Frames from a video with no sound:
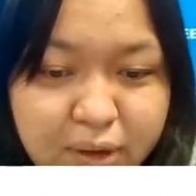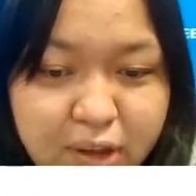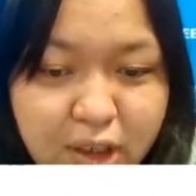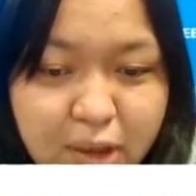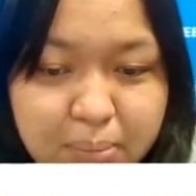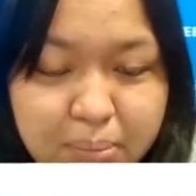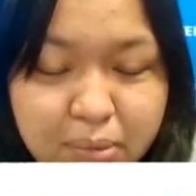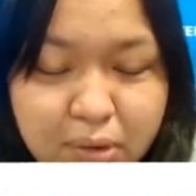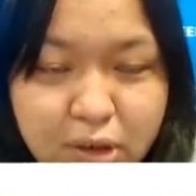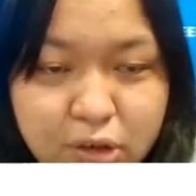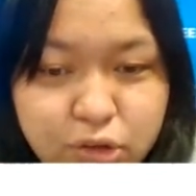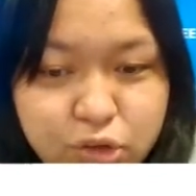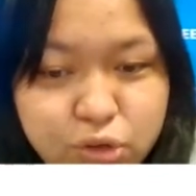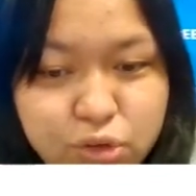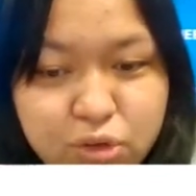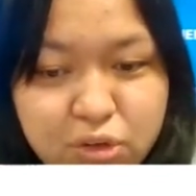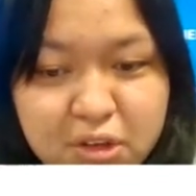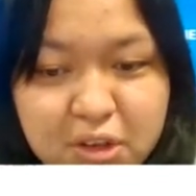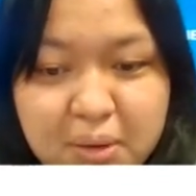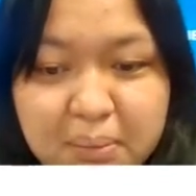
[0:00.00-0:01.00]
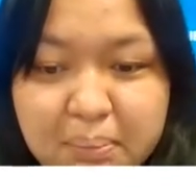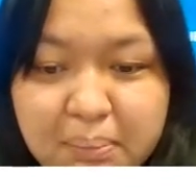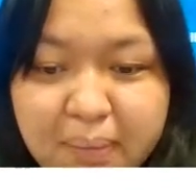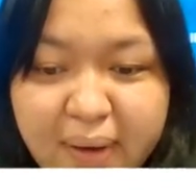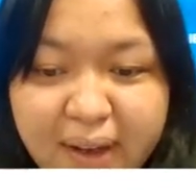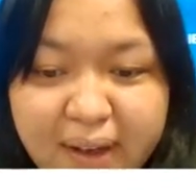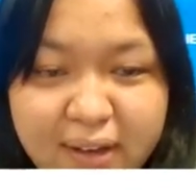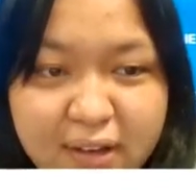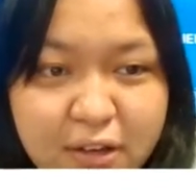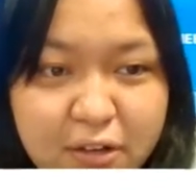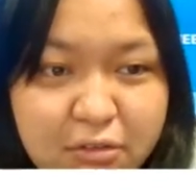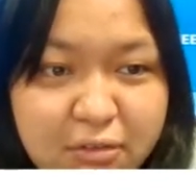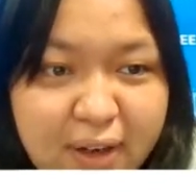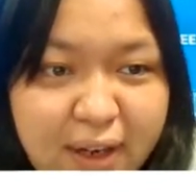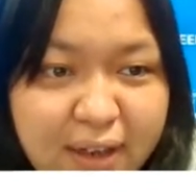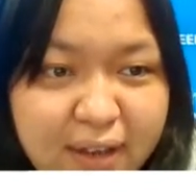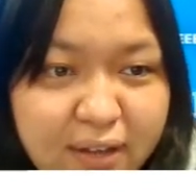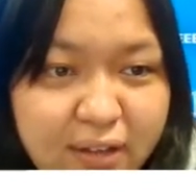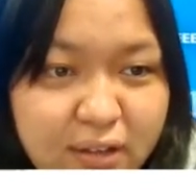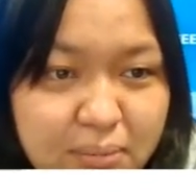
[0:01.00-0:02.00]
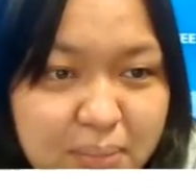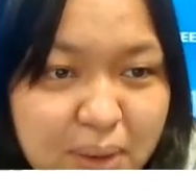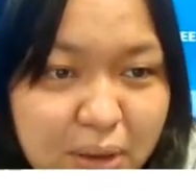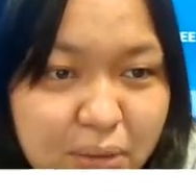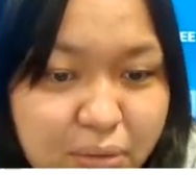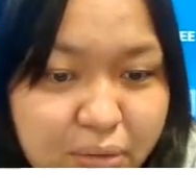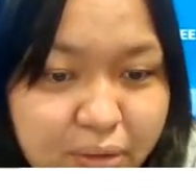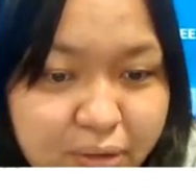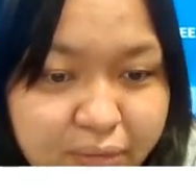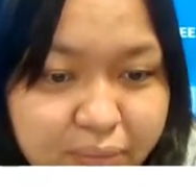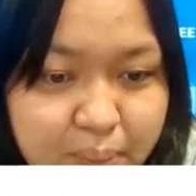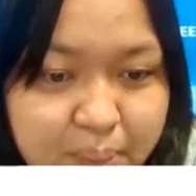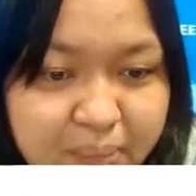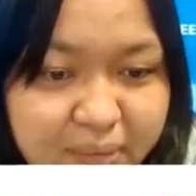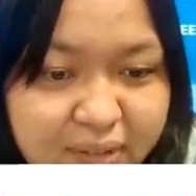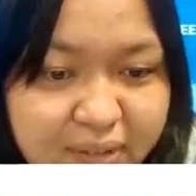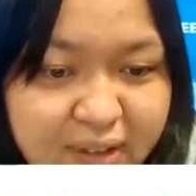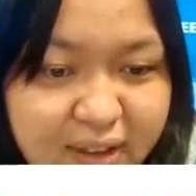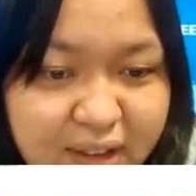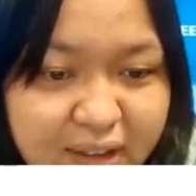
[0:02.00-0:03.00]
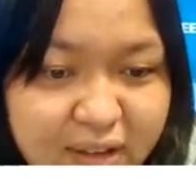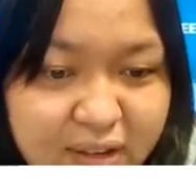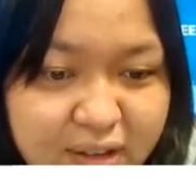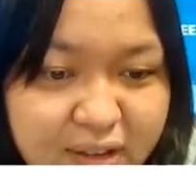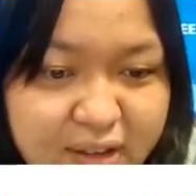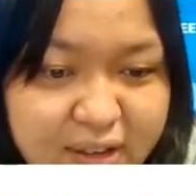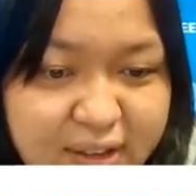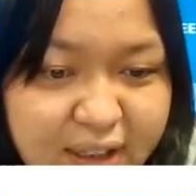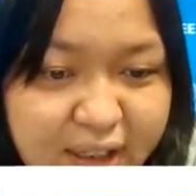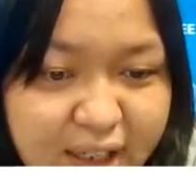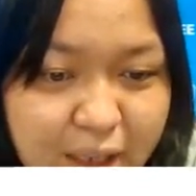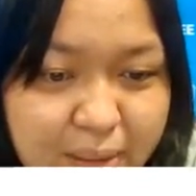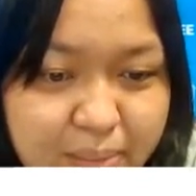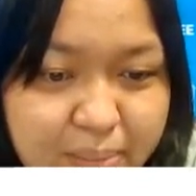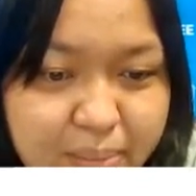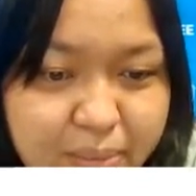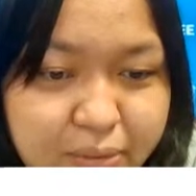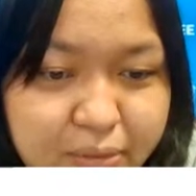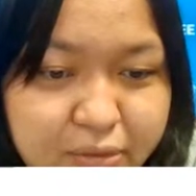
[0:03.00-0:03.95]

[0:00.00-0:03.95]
approach to combine the wireless microphones and the earcup